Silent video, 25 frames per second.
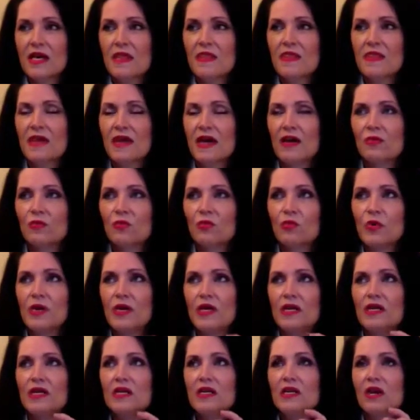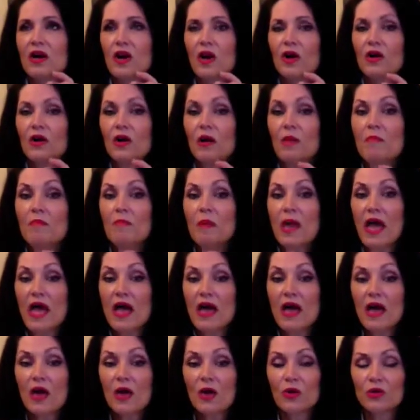that we are
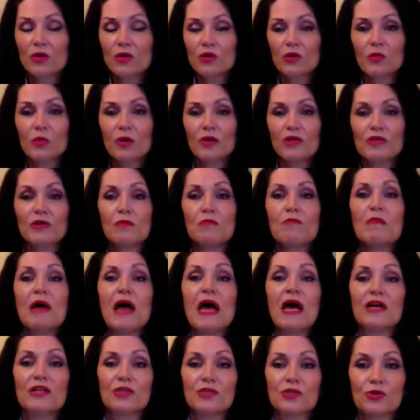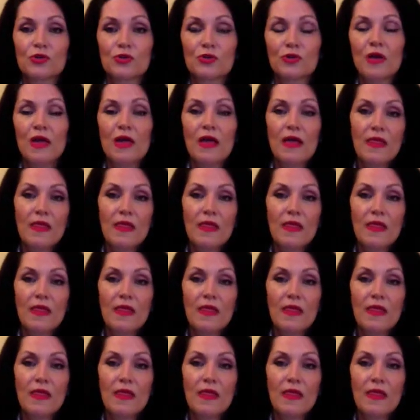compelled to want to master